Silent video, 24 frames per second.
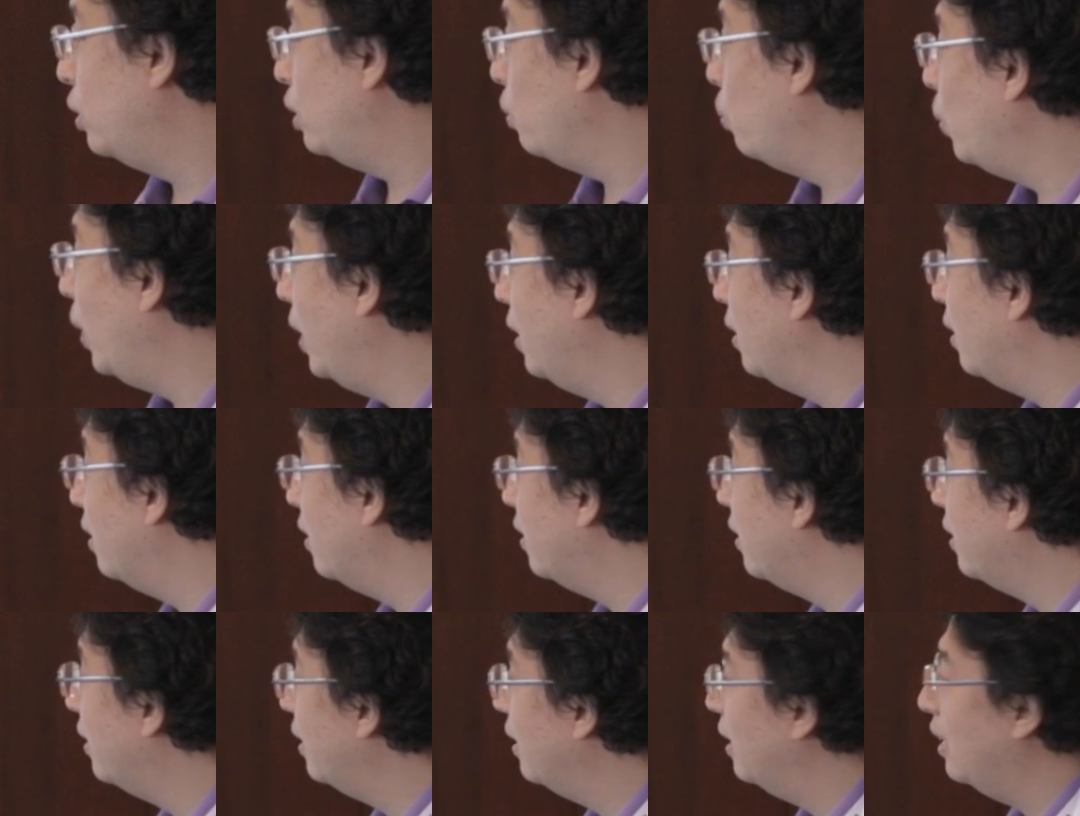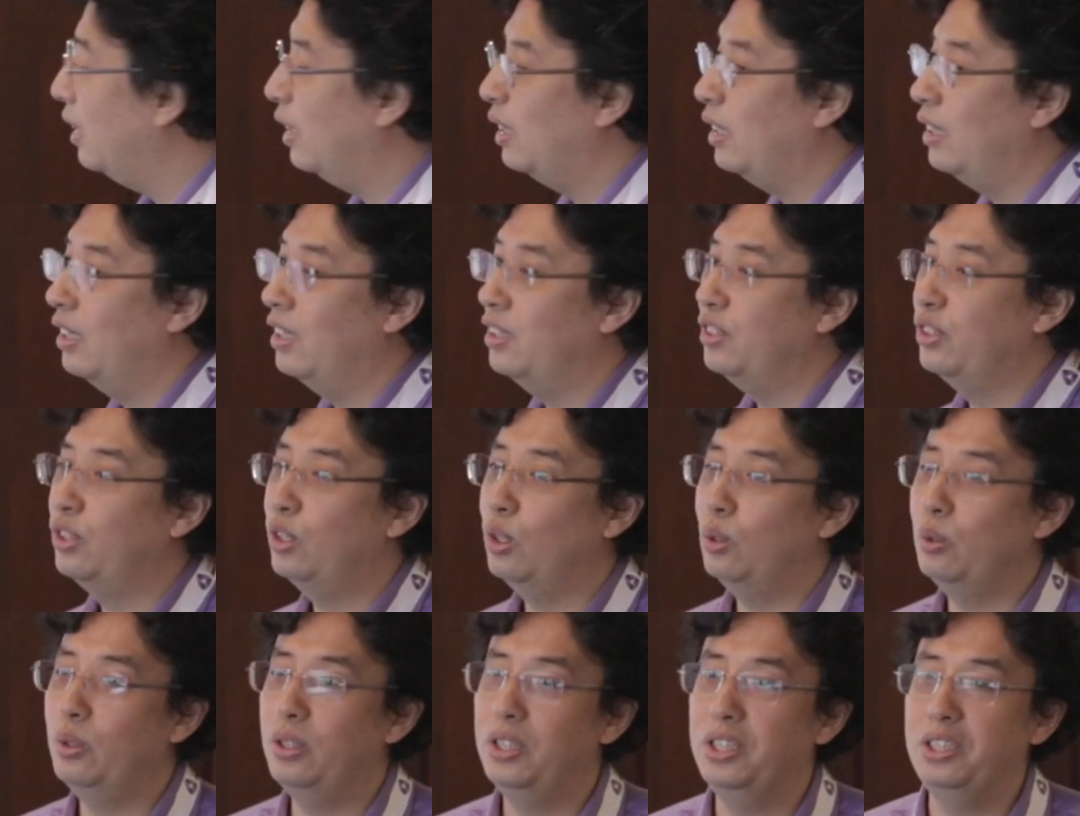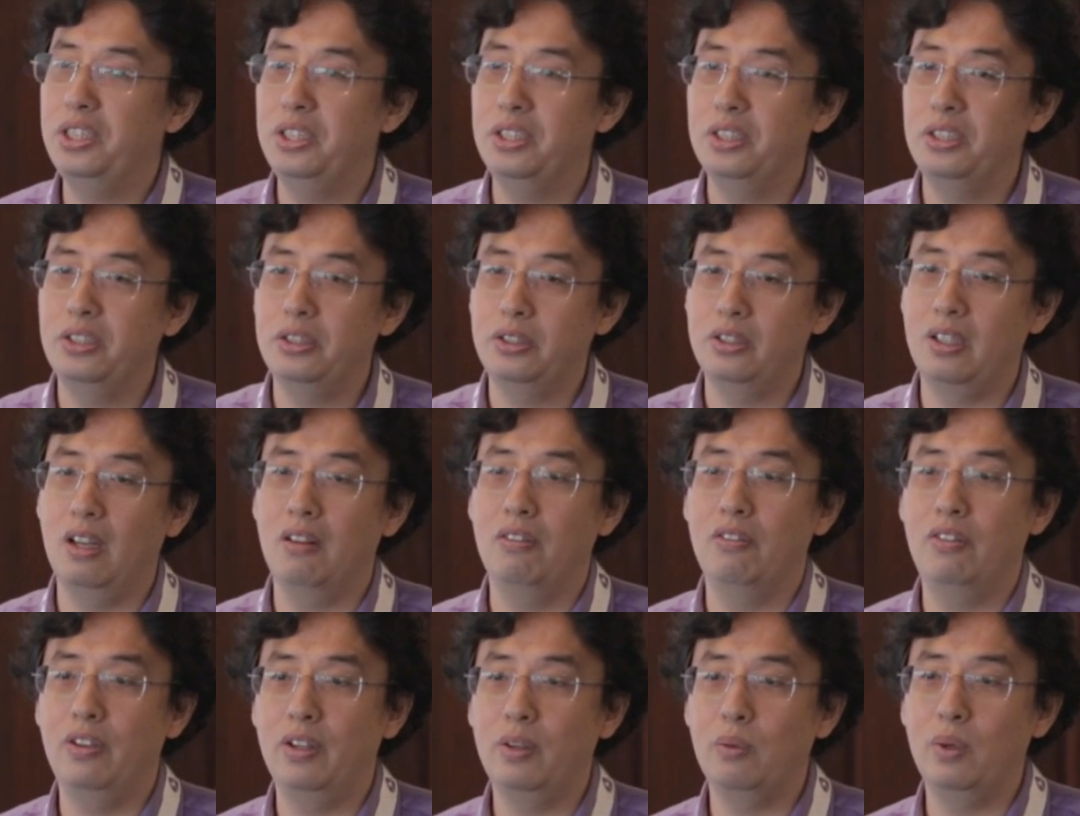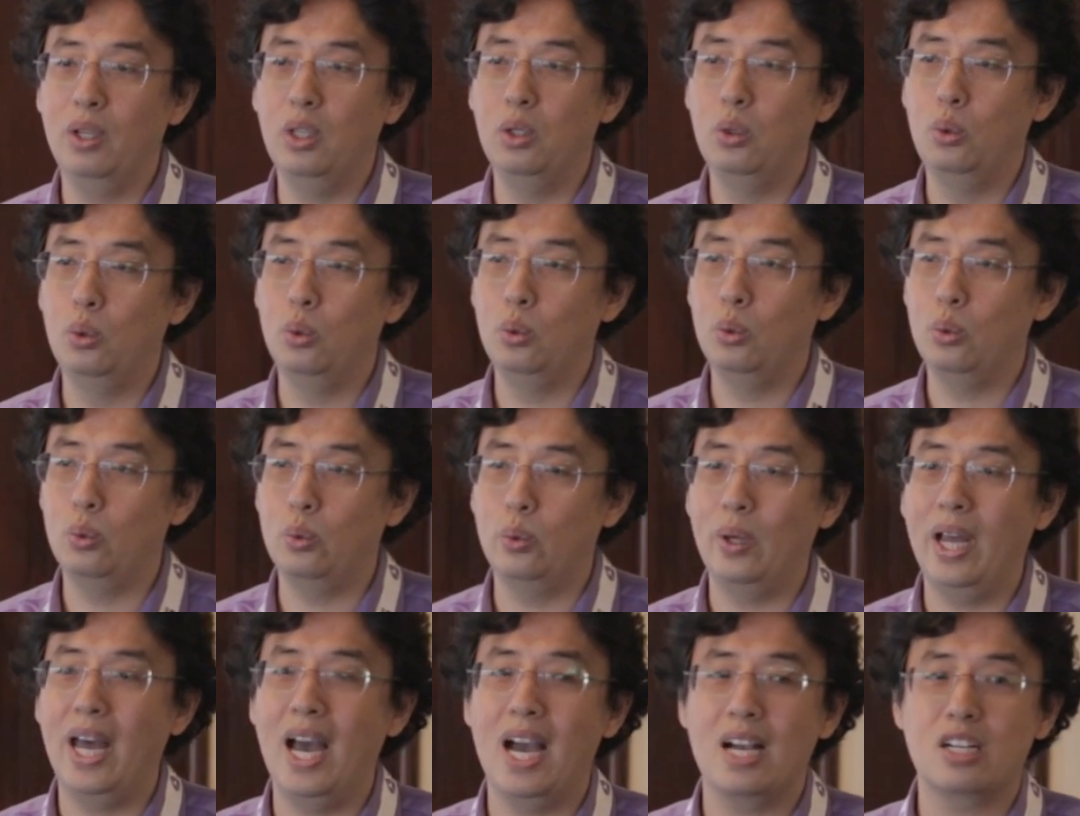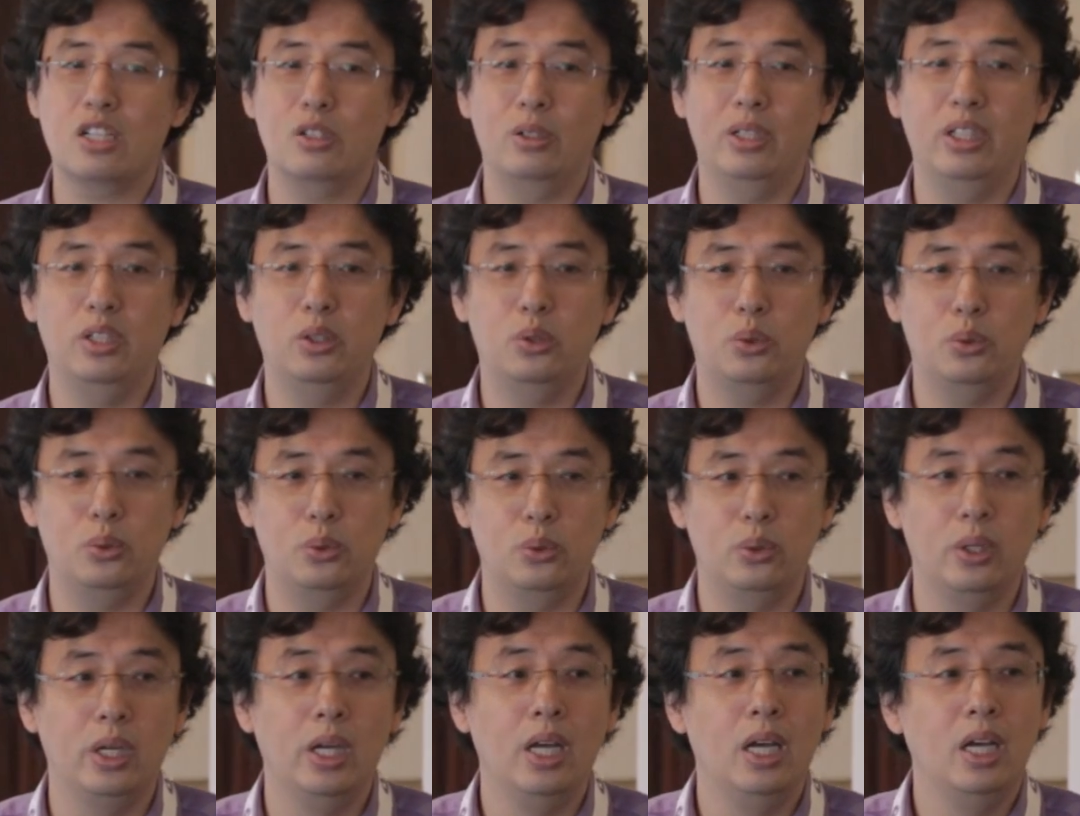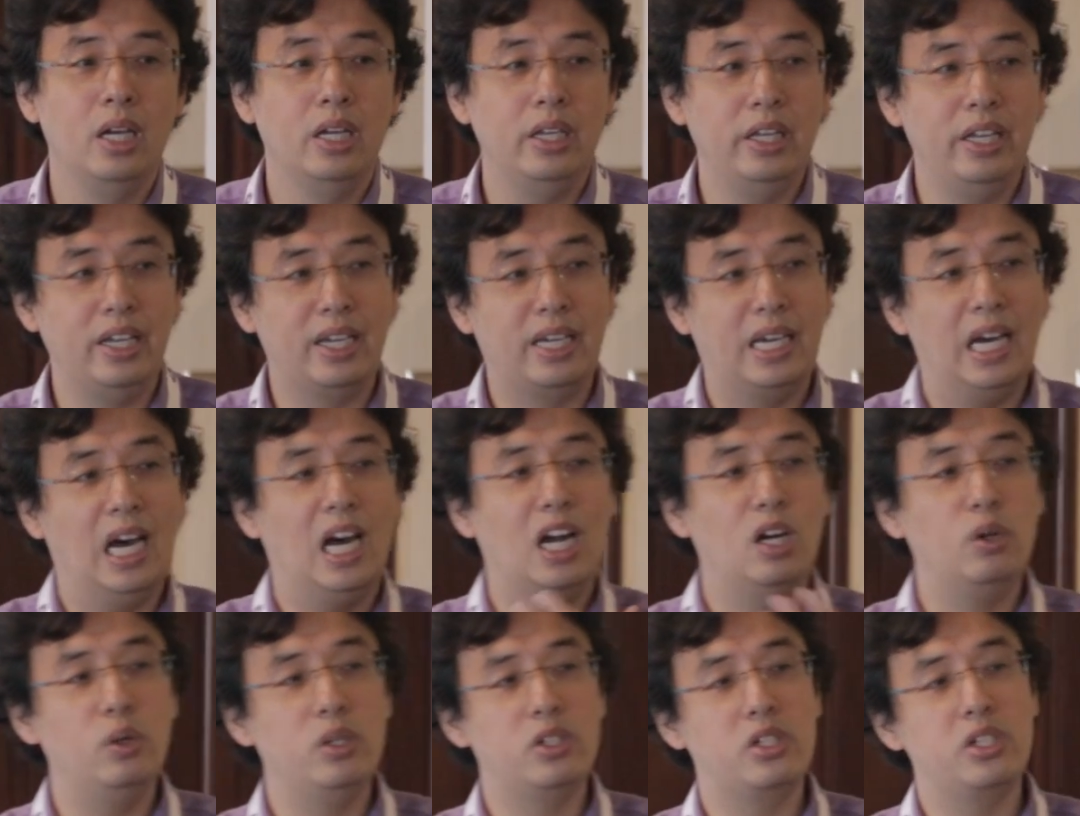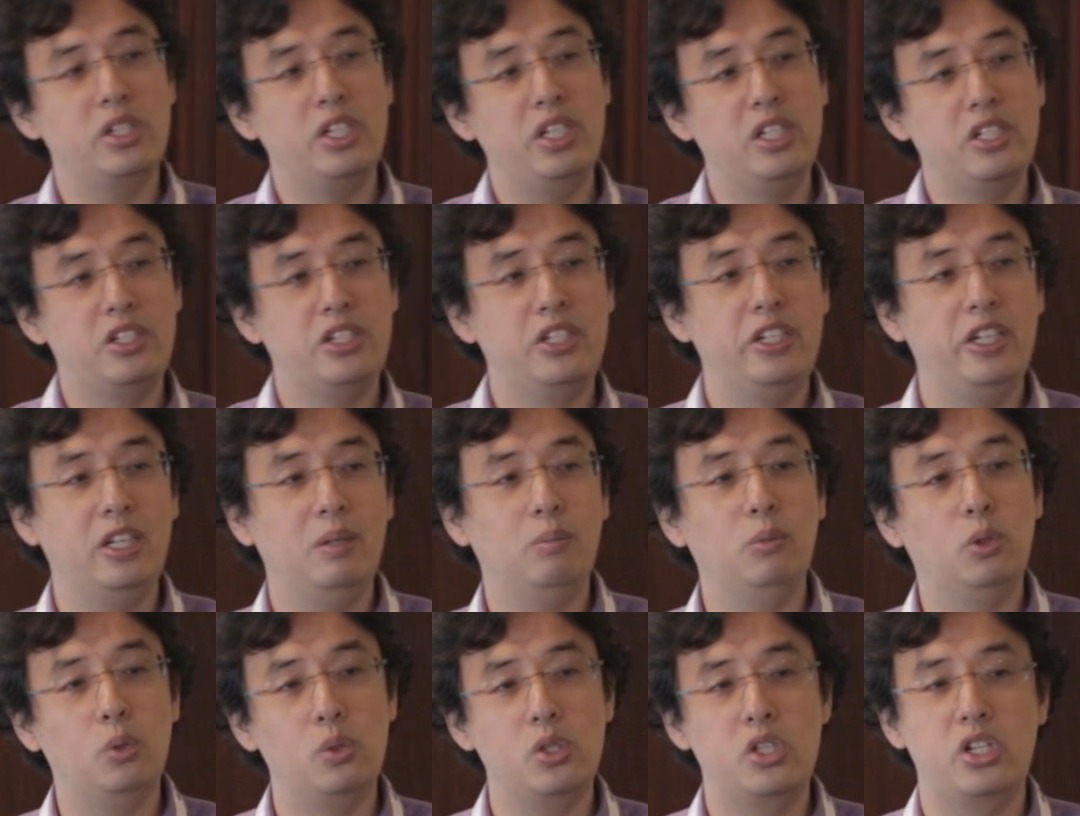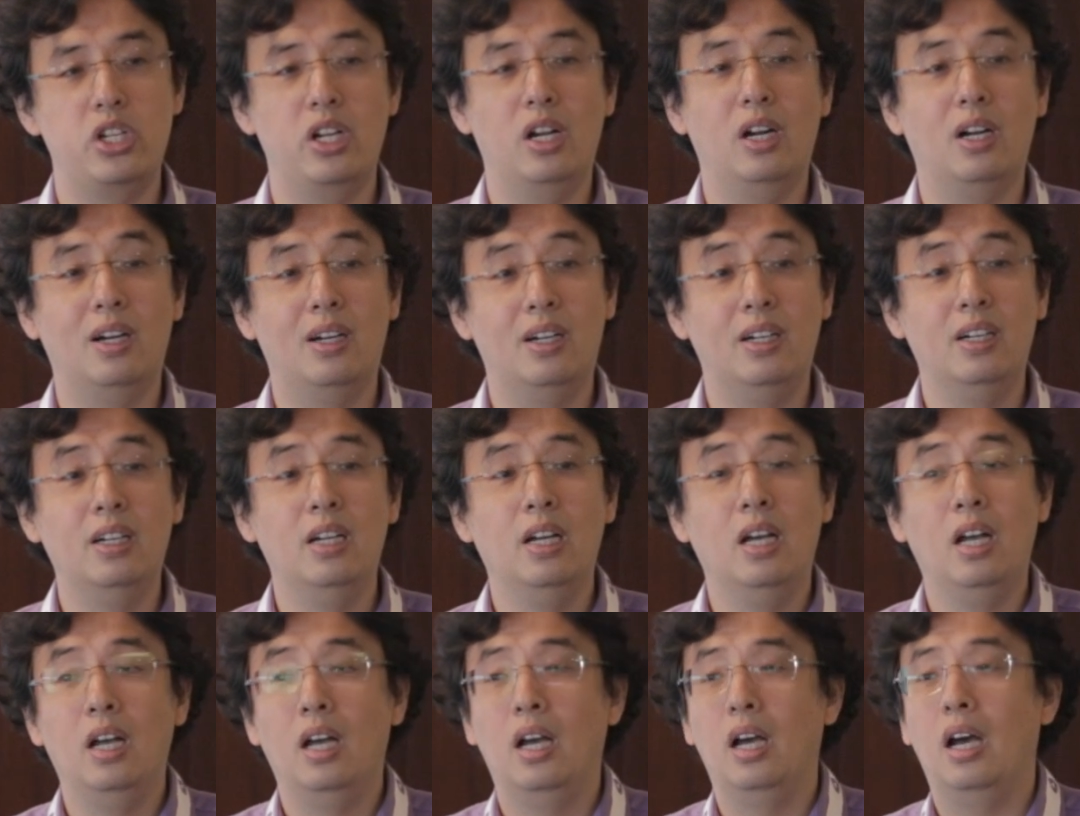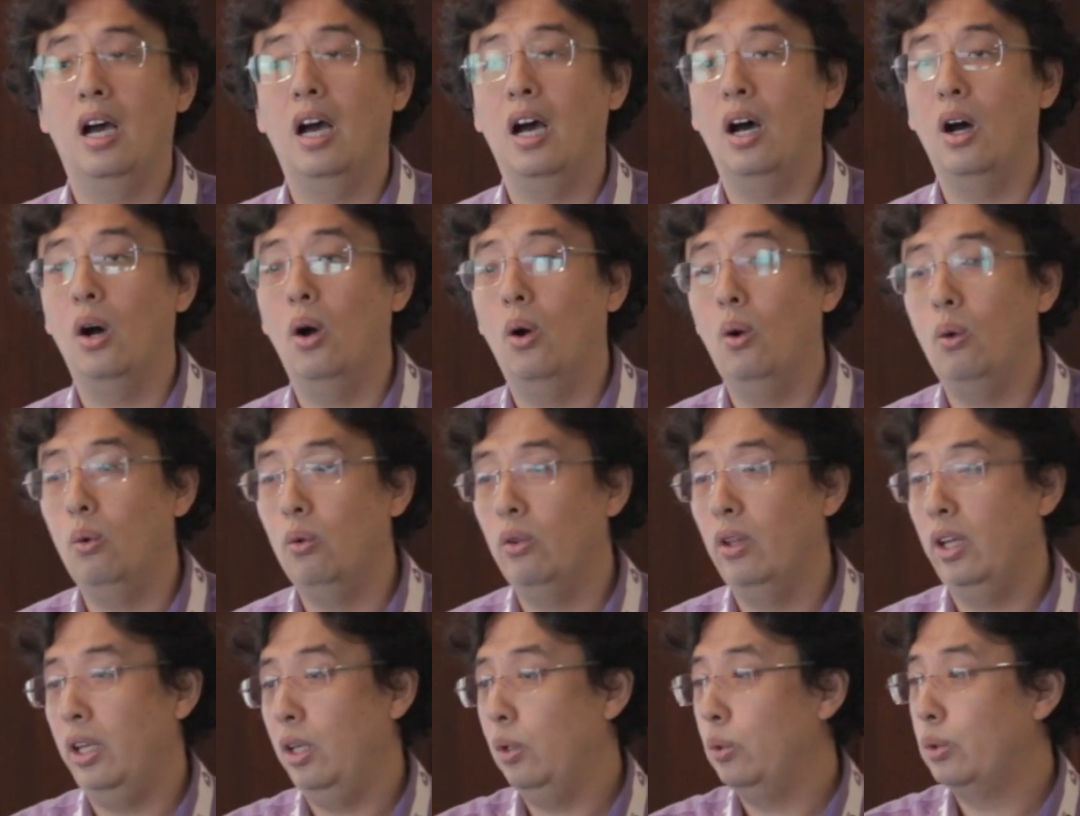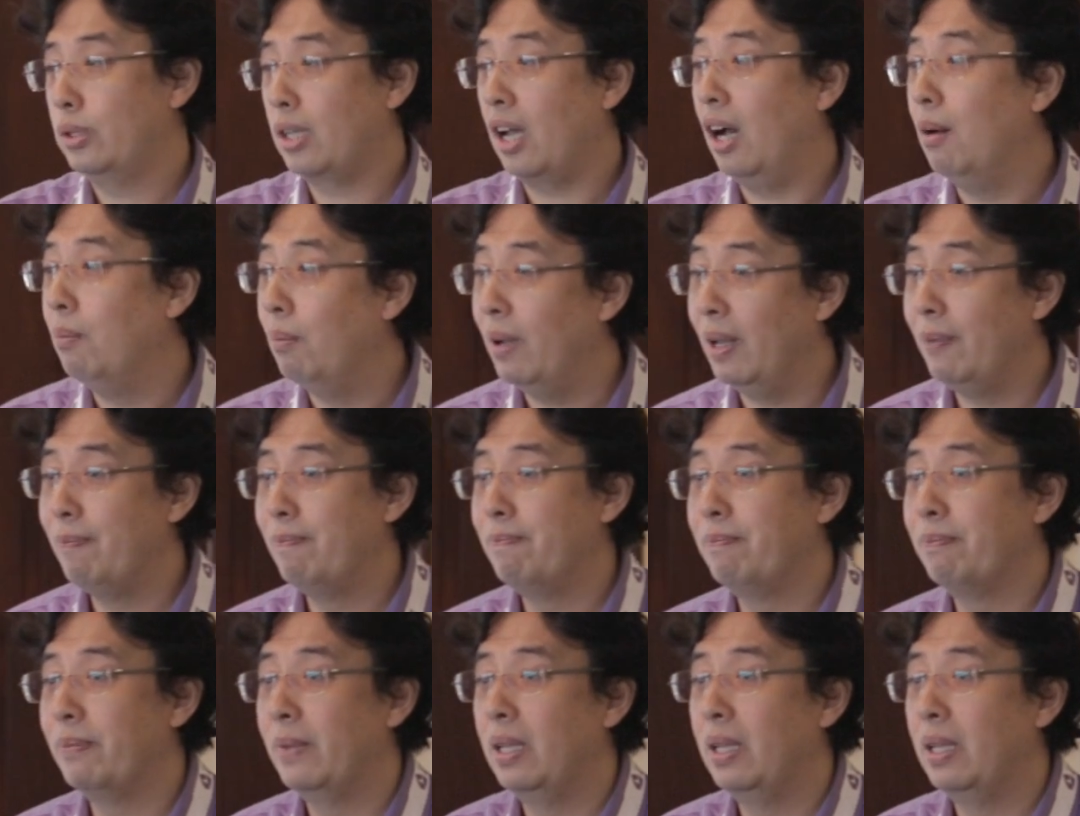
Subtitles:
choose a winner. So this is something we do actually to encourage each team to share how they use Kanban,